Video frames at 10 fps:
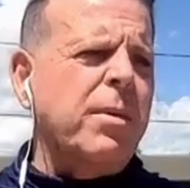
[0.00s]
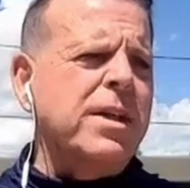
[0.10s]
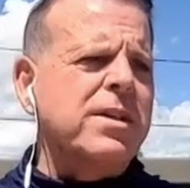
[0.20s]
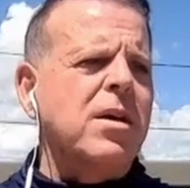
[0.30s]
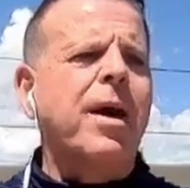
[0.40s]
about
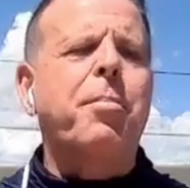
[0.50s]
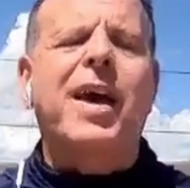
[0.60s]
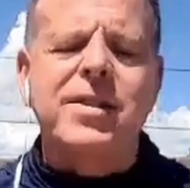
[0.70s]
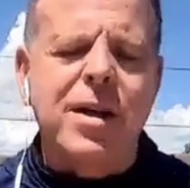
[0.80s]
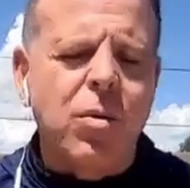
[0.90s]
this. I'm like,
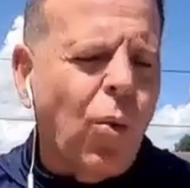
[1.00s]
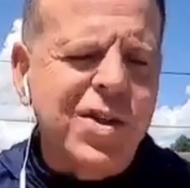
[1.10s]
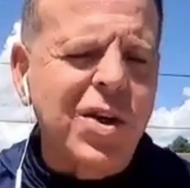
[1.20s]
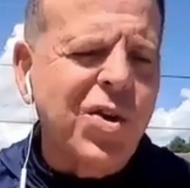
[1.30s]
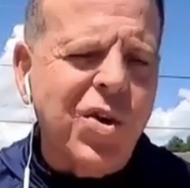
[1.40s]
because it
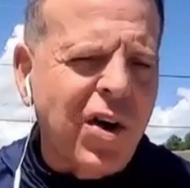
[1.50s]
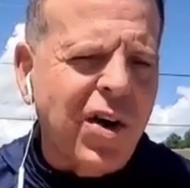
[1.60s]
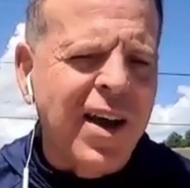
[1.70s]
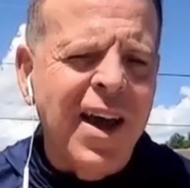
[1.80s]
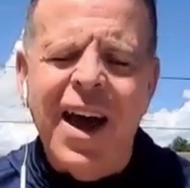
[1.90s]
wasn't
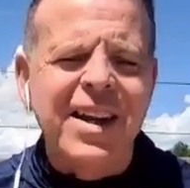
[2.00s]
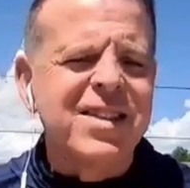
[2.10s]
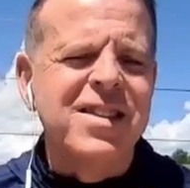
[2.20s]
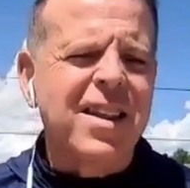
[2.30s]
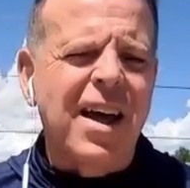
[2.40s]
dirty, and
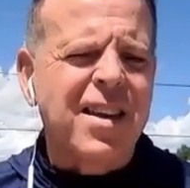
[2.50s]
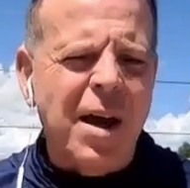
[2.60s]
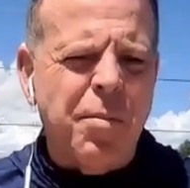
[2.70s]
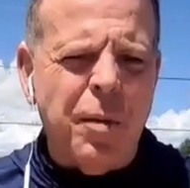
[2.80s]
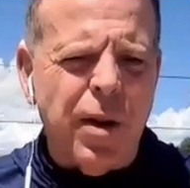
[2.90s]
he's not that
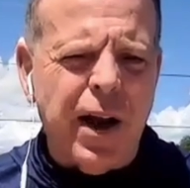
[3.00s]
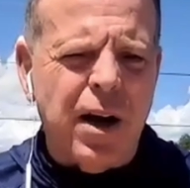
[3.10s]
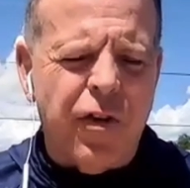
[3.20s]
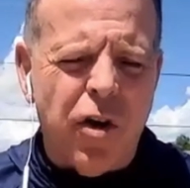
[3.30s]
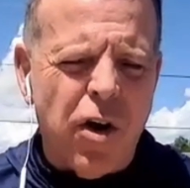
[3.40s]
type of
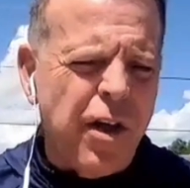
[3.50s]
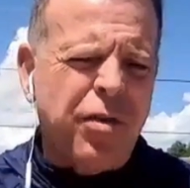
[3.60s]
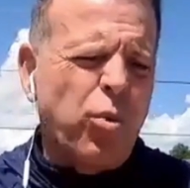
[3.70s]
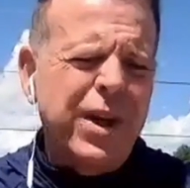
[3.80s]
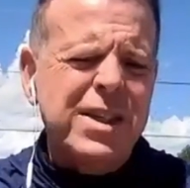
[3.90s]
player. For all the
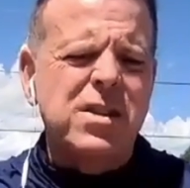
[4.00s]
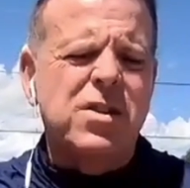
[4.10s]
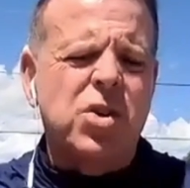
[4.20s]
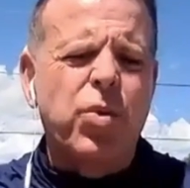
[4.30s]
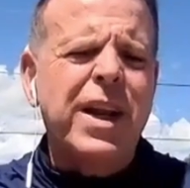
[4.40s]

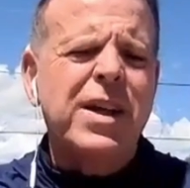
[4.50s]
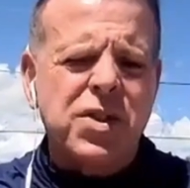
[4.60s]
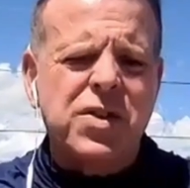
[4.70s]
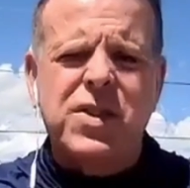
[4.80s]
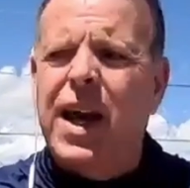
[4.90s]
reasons Sarina
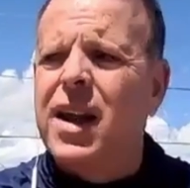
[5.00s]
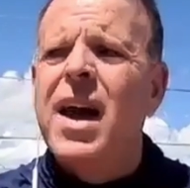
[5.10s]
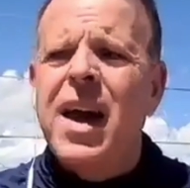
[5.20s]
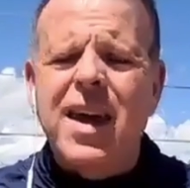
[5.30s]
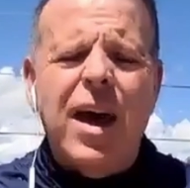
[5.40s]
just said,
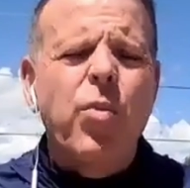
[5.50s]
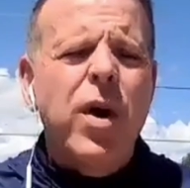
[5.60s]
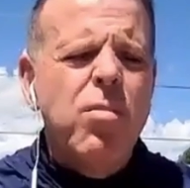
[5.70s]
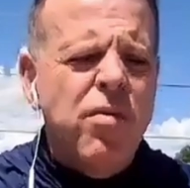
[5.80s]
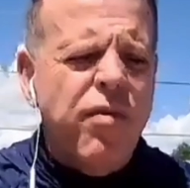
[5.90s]
can
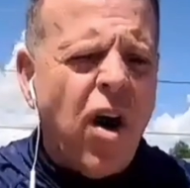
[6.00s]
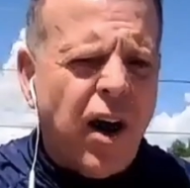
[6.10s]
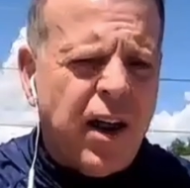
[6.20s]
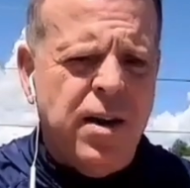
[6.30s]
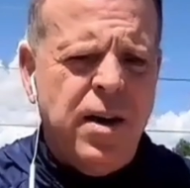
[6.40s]
we move
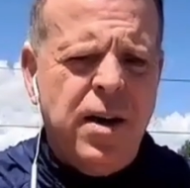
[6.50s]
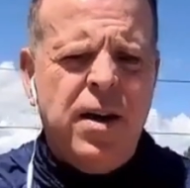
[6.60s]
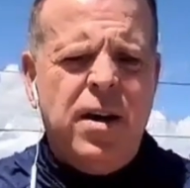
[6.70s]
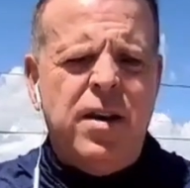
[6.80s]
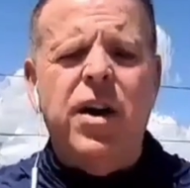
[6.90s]
on?
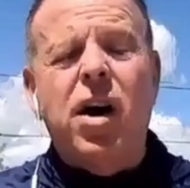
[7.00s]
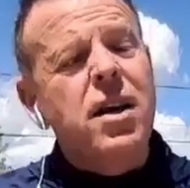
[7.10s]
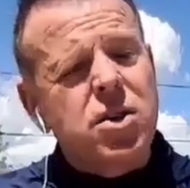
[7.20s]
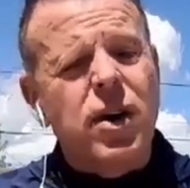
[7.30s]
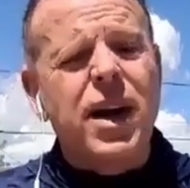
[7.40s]
Now, you
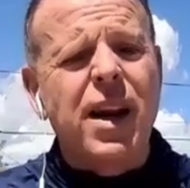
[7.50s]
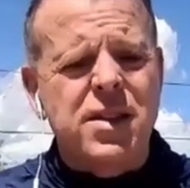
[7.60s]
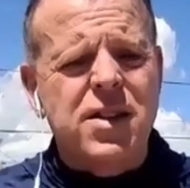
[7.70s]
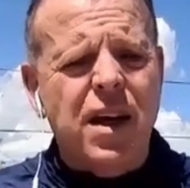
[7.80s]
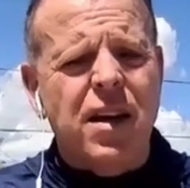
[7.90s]
also are going to
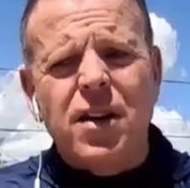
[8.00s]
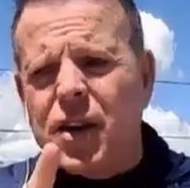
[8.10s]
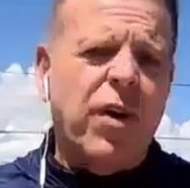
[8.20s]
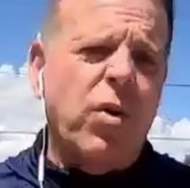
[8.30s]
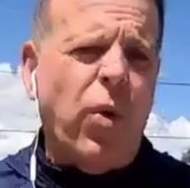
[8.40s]
see it
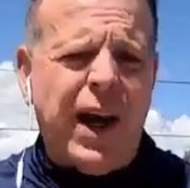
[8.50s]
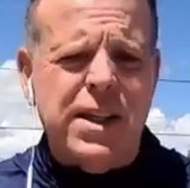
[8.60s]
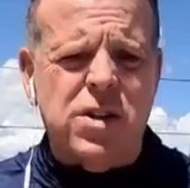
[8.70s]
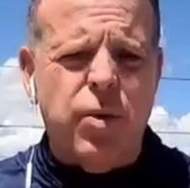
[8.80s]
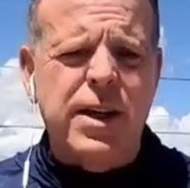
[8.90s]
different
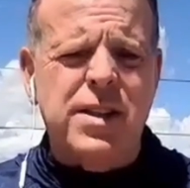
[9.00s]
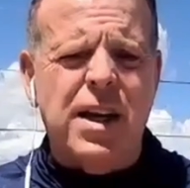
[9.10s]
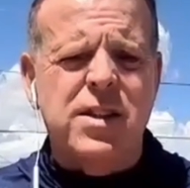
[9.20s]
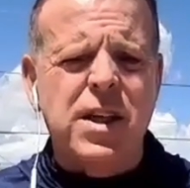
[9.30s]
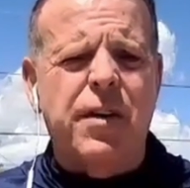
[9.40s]
ways. Sarina's
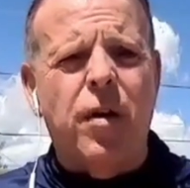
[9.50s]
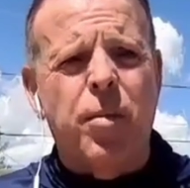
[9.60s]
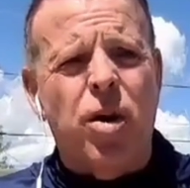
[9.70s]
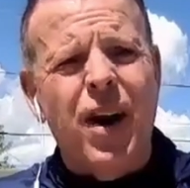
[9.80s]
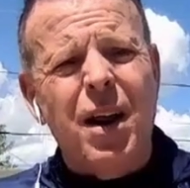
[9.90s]
going to see it
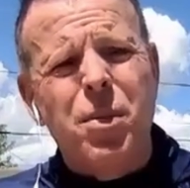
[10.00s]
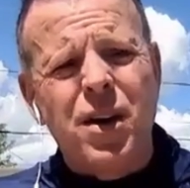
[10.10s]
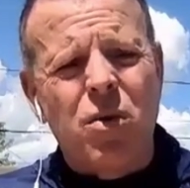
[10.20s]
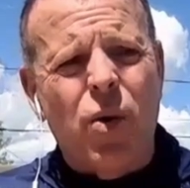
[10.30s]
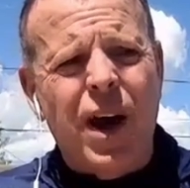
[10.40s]
from her
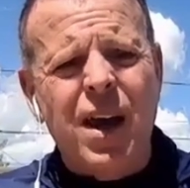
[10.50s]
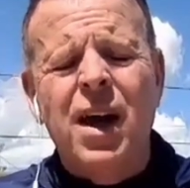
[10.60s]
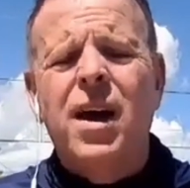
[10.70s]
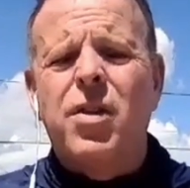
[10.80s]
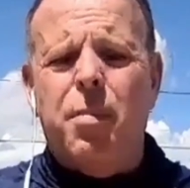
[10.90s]
Edmonton way.
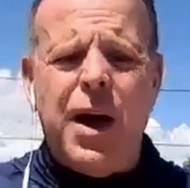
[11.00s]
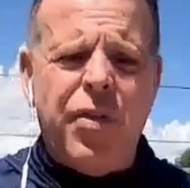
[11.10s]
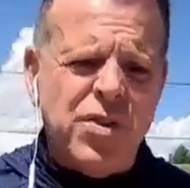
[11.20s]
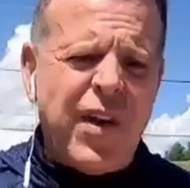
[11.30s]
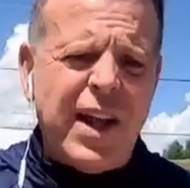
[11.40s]
The
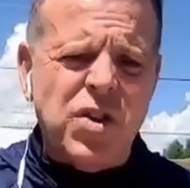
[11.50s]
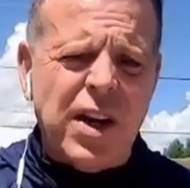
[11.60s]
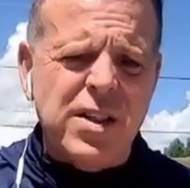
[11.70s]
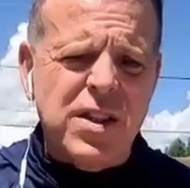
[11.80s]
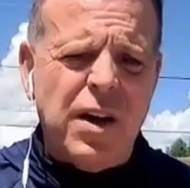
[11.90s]
Panthers fans are
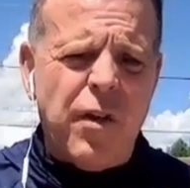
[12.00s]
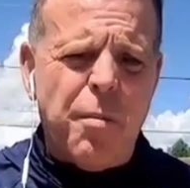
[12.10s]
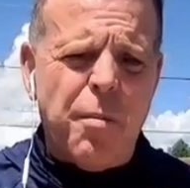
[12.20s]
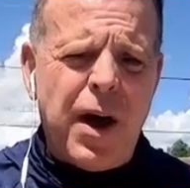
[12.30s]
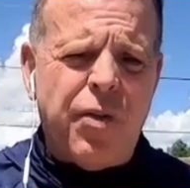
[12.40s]
going to see it
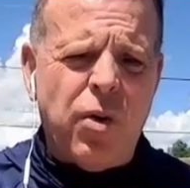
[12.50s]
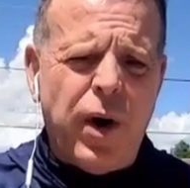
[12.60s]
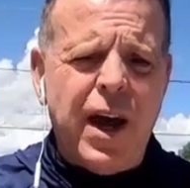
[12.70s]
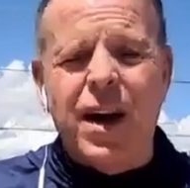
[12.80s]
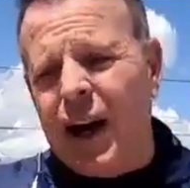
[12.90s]
from the Panther
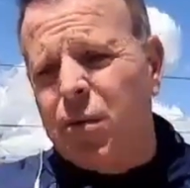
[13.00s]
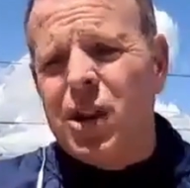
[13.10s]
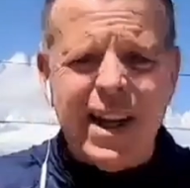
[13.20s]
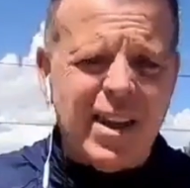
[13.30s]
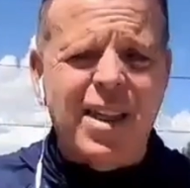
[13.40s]
way, and
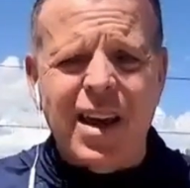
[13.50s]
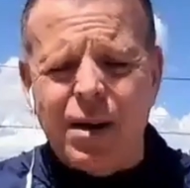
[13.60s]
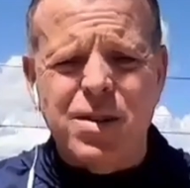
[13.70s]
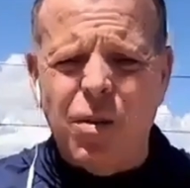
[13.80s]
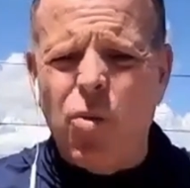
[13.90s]
I'd like to think
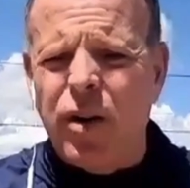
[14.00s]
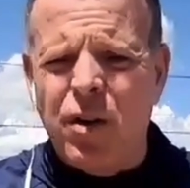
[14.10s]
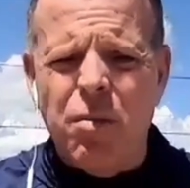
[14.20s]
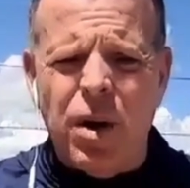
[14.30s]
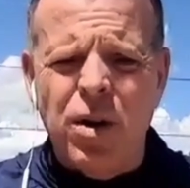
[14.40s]
I'm
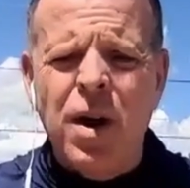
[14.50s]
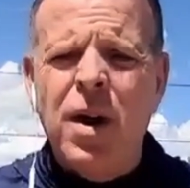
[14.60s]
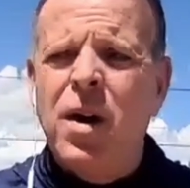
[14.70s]
somewhere in the middle.